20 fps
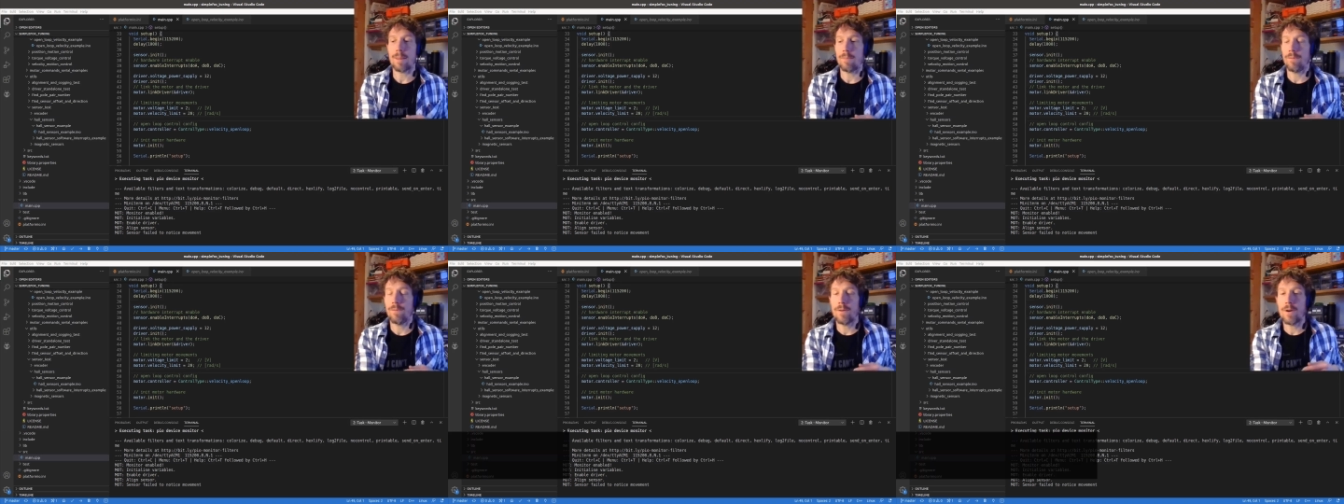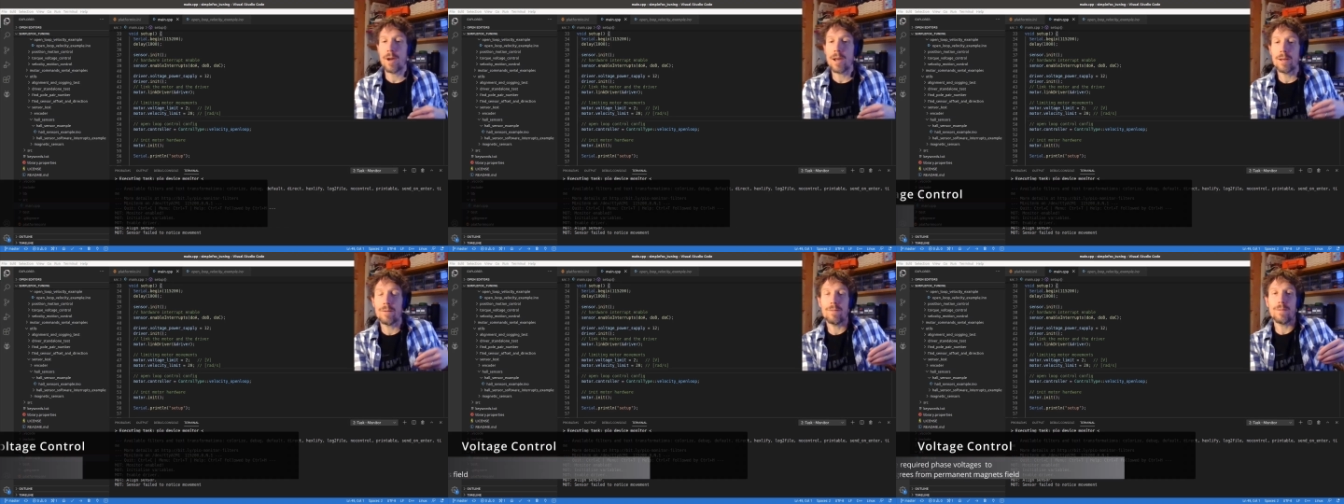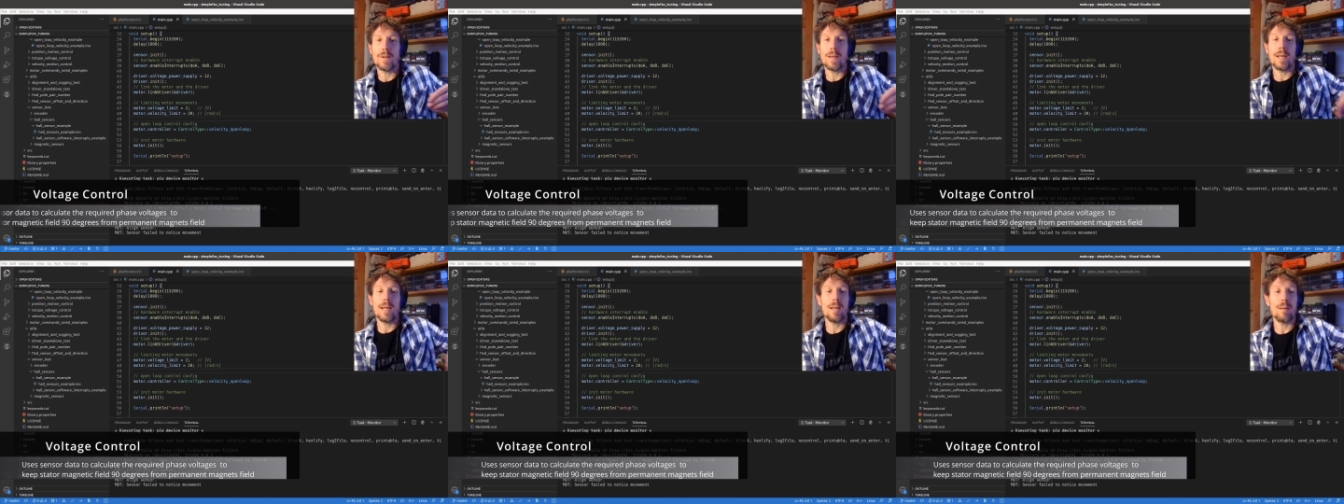5,
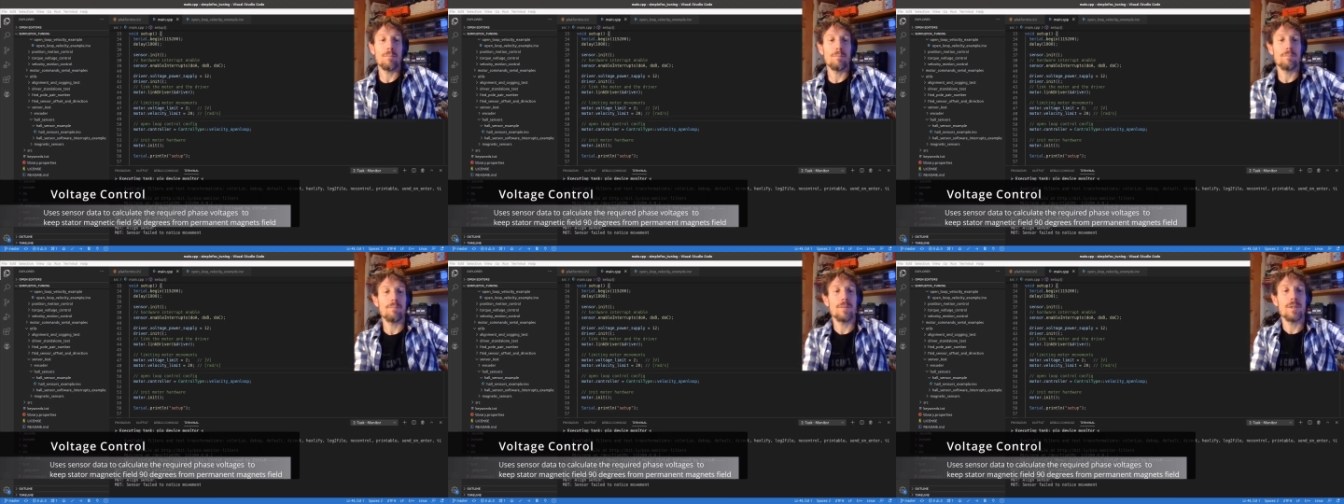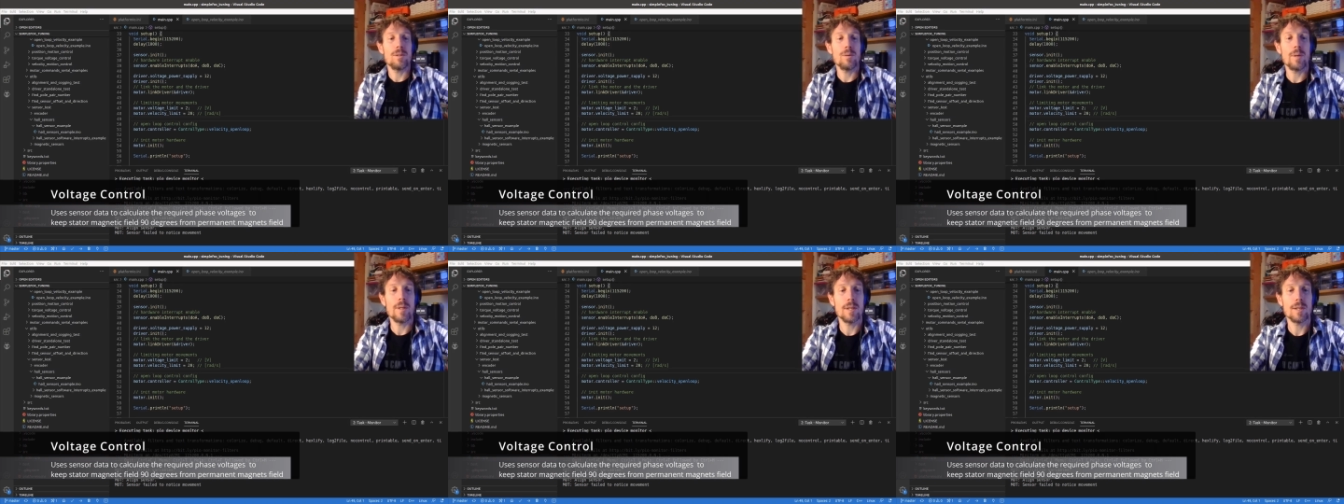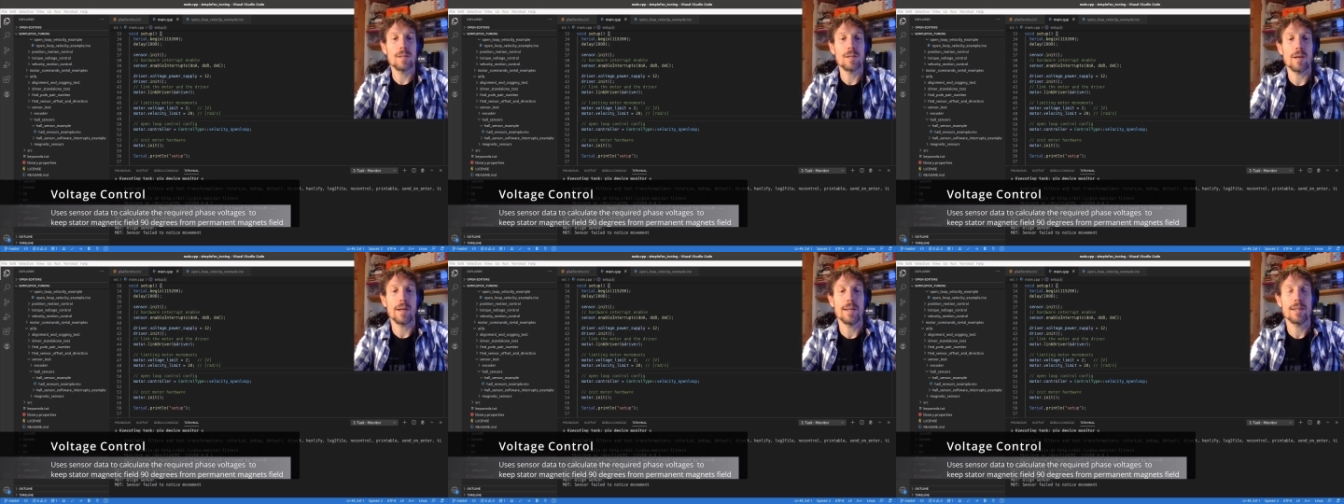um, that's where the
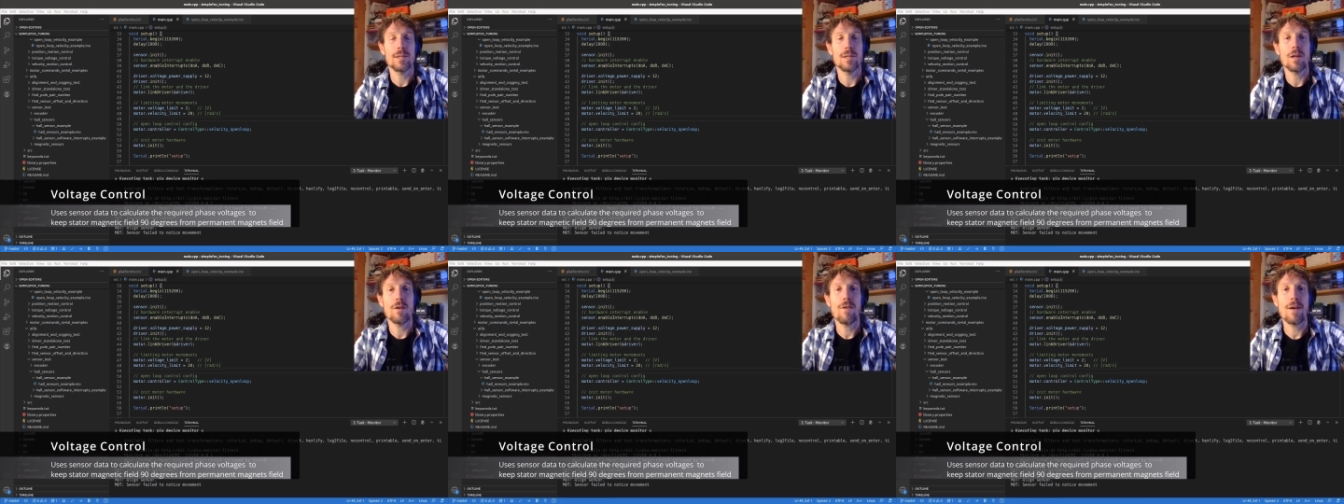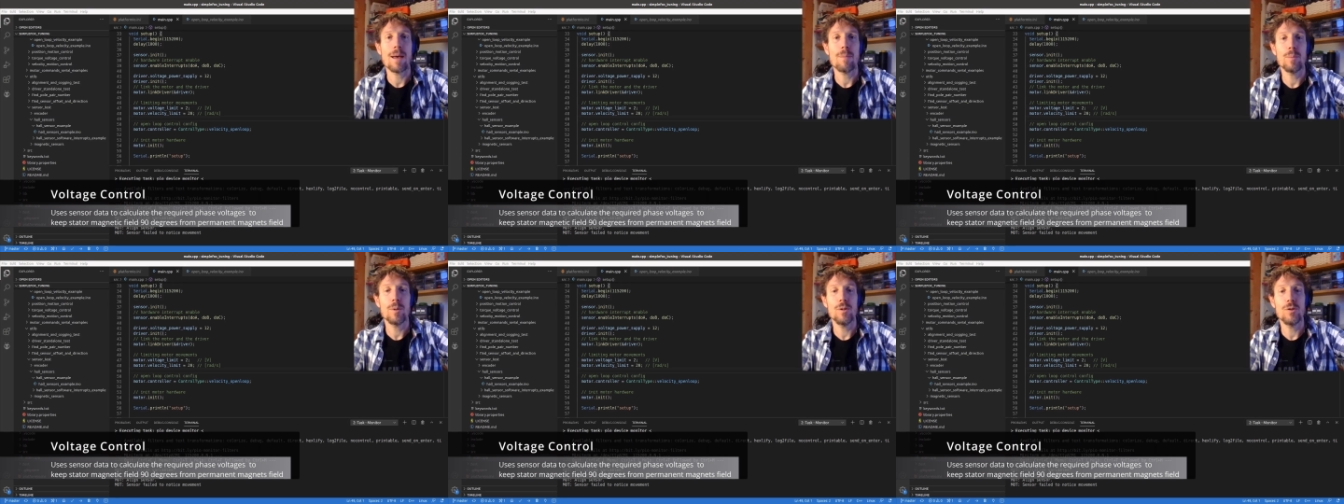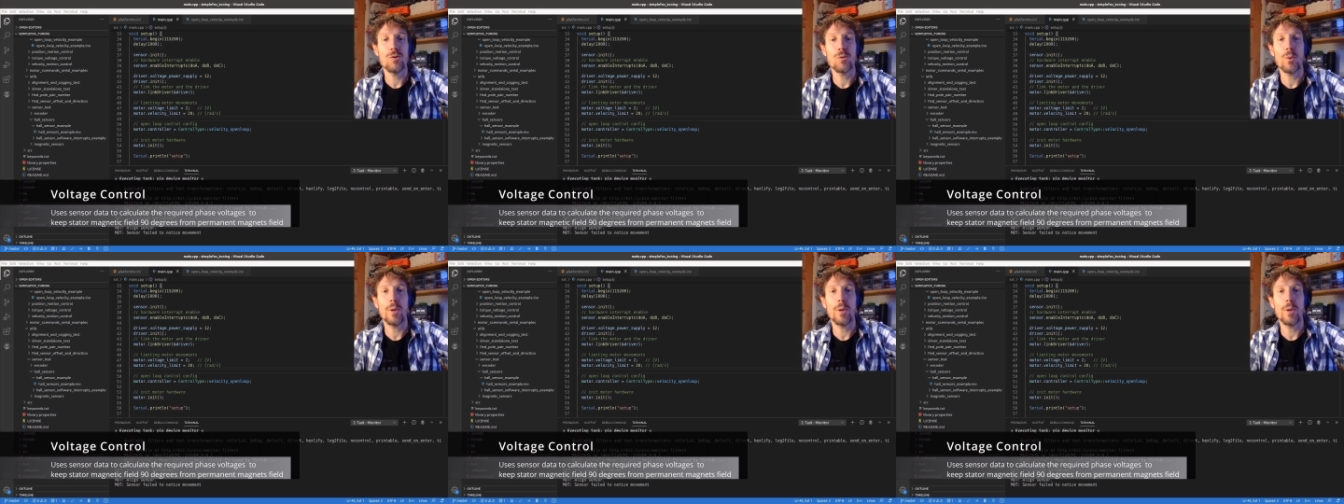exciting stuff happens.